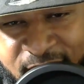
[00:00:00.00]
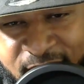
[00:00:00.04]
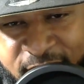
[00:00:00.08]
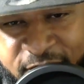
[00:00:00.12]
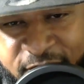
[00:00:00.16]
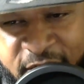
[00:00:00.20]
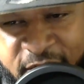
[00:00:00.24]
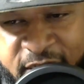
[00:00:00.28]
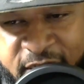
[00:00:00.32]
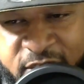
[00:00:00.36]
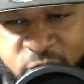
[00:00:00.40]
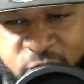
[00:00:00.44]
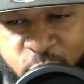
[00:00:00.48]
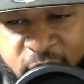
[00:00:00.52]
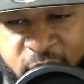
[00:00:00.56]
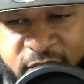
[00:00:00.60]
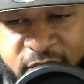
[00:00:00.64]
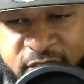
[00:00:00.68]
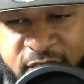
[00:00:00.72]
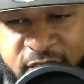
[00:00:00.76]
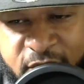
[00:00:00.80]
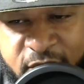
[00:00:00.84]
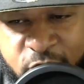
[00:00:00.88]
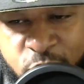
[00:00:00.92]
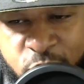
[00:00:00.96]
Faye Sway
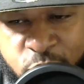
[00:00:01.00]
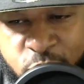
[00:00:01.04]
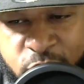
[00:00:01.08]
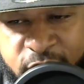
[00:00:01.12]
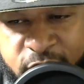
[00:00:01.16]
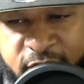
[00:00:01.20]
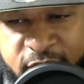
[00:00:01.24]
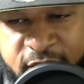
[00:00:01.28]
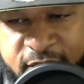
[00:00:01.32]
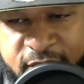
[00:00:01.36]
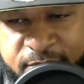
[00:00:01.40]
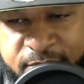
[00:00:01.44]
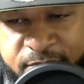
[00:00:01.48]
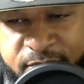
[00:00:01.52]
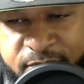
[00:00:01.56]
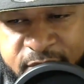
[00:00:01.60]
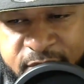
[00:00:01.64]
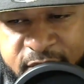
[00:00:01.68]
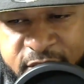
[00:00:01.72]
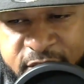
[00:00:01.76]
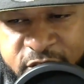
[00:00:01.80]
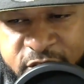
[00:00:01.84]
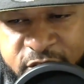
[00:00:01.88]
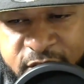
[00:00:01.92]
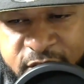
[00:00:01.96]
said, who will keep
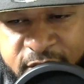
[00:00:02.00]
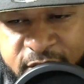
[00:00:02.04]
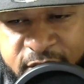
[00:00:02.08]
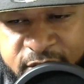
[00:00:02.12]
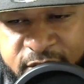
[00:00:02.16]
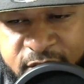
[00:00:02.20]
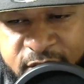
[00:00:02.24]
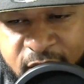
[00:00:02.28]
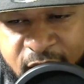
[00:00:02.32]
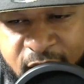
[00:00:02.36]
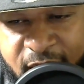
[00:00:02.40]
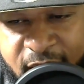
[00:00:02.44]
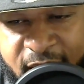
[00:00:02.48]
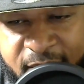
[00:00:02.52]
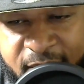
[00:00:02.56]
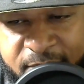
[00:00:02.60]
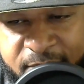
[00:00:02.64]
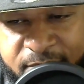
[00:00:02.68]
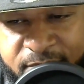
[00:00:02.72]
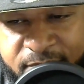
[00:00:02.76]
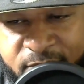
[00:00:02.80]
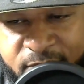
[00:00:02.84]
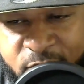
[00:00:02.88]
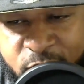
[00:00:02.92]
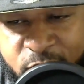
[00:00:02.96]
this year's Clapp?
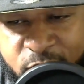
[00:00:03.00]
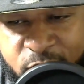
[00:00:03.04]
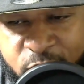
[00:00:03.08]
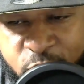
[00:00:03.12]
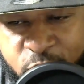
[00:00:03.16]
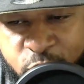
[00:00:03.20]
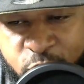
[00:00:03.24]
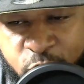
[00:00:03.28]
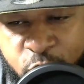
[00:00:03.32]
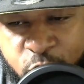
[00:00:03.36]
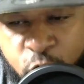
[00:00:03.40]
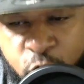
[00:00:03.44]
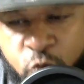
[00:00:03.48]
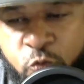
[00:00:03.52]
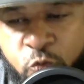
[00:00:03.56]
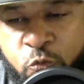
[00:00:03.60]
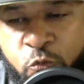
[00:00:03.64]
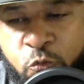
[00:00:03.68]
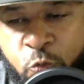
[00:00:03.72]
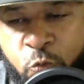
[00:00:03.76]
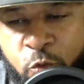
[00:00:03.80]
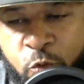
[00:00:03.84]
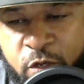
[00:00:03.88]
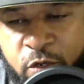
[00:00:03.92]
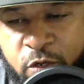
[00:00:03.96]
Who
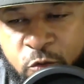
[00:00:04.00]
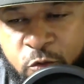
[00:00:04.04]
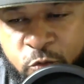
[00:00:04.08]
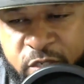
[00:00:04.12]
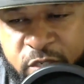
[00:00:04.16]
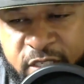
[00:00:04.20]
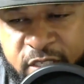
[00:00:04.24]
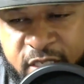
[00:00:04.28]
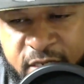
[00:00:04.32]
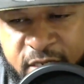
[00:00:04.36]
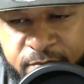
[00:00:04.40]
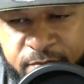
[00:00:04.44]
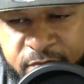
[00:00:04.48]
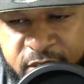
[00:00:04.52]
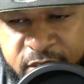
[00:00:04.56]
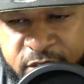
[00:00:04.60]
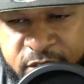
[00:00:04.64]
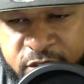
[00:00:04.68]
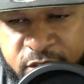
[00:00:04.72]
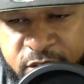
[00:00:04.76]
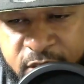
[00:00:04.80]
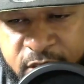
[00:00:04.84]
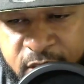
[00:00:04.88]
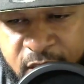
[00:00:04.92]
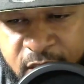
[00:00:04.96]
will we keep
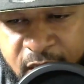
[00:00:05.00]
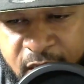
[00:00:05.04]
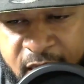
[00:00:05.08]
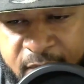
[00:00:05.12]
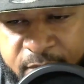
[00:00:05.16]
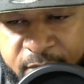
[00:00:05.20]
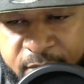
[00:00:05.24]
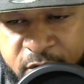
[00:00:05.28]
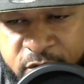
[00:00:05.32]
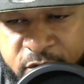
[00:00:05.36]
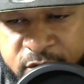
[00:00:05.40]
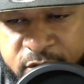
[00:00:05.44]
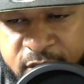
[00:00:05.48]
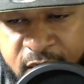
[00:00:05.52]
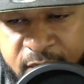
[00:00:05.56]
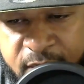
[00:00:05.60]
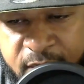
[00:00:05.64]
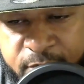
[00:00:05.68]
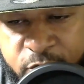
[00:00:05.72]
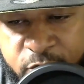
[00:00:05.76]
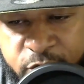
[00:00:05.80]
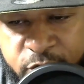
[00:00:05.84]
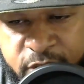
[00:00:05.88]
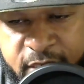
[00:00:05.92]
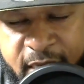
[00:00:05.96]
this year, Clapp or Tom?
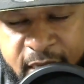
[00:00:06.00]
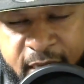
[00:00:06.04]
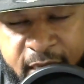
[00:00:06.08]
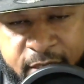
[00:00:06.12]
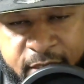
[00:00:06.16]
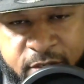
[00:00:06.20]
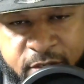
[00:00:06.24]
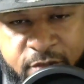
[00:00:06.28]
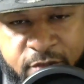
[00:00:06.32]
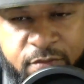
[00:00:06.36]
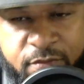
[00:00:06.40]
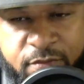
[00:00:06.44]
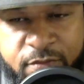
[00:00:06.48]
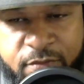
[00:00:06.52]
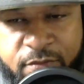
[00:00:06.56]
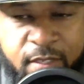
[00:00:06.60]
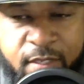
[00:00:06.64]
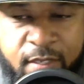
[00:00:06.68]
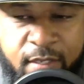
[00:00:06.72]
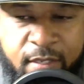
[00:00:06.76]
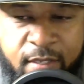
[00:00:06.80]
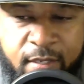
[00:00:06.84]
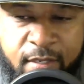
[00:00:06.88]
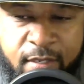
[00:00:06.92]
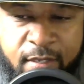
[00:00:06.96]
Who you got, Q?
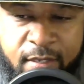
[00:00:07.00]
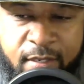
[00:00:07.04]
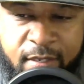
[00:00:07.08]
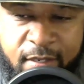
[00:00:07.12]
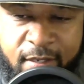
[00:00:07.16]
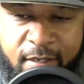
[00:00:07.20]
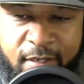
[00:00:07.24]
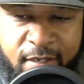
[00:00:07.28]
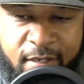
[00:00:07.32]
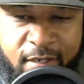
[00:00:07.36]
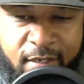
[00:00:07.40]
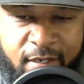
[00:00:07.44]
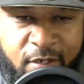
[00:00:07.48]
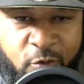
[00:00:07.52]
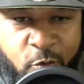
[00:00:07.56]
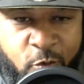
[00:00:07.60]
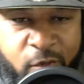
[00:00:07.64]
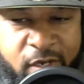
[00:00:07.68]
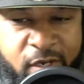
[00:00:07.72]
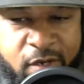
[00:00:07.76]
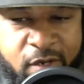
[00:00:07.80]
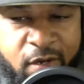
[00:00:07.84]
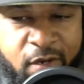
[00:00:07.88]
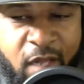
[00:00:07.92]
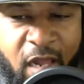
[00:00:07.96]

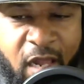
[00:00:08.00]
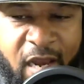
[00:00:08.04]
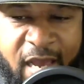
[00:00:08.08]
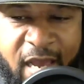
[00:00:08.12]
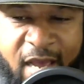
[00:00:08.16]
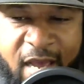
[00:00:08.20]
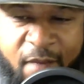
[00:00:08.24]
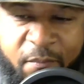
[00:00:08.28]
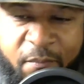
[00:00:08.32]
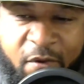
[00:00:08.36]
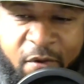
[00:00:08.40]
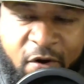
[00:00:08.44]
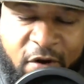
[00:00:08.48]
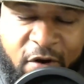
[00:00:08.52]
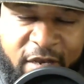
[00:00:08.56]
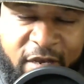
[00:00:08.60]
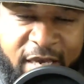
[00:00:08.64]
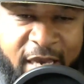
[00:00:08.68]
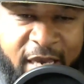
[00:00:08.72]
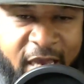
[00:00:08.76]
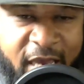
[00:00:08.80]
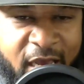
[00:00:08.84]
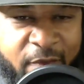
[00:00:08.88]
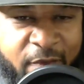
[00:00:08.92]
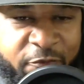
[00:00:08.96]
Will Clapp or
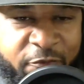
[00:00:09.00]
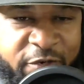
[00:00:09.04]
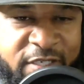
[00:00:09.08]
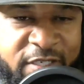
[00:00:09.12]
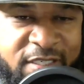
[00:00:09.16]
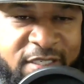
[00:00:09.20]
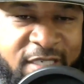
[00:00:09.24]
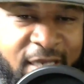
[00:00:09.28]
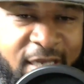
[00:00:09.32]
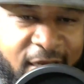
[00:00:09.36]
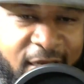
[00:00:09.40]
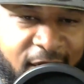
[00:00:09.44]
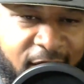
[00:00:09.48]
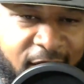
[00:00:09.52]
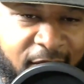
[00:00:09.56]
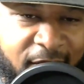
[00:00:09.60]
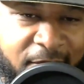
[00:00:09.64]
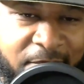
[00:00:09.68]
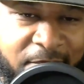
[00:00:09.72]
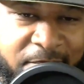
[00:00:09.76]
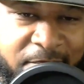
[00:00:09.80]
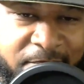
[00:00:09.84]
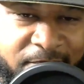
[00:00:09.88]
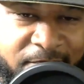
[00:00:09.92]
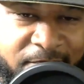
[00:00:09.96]
Cameron Tom?